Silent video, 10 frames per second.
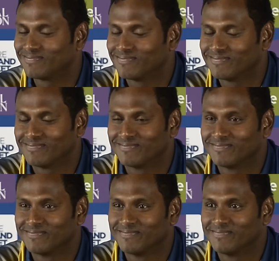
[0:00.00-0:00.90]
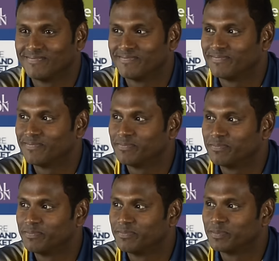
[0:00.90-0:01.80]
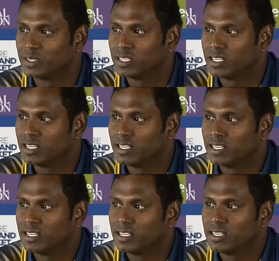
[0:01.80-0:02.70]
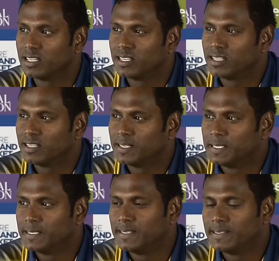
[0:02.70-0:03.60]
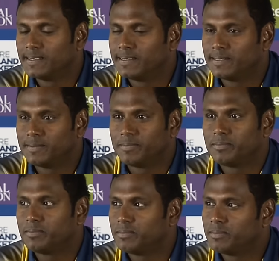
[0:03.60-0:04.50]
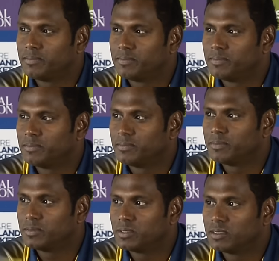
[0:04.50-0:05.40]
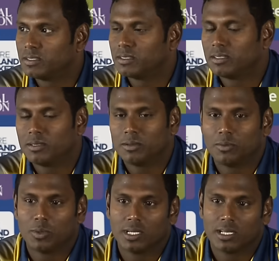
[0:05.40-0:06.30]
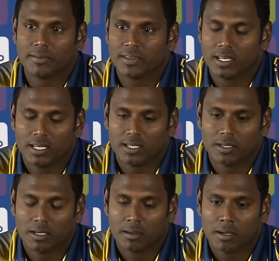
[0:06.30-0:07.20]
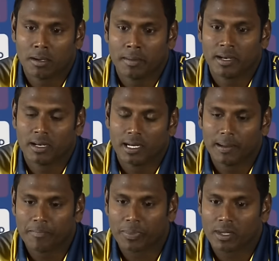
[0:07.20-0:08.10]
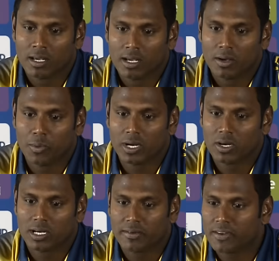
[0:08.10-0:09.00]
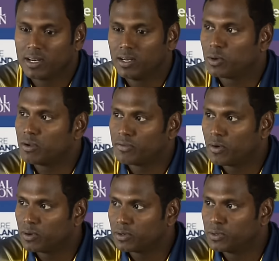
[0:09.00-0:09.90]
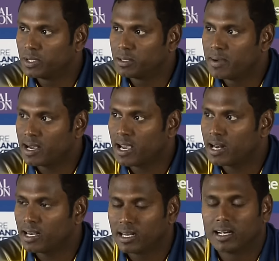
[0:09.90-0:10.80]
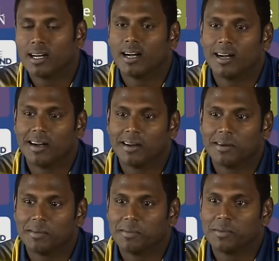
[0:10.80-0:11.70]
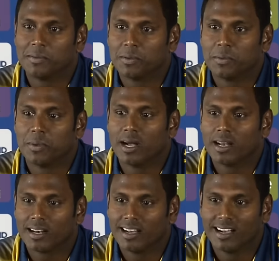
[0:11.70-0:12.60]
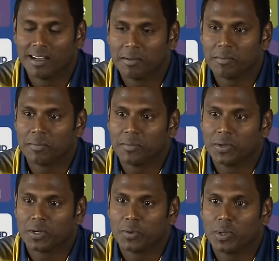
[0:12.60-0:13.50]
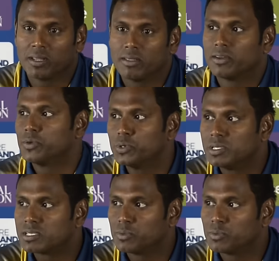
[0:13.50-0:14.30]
bit of a storm. Do you think that this series we played in, in the conspiracy, and would you happily do the Mankad again? Well, definitely. No, uh, I mean, um, we are not definitely looking forward to doing the Mankading, uh, but uh, you know, within the rules,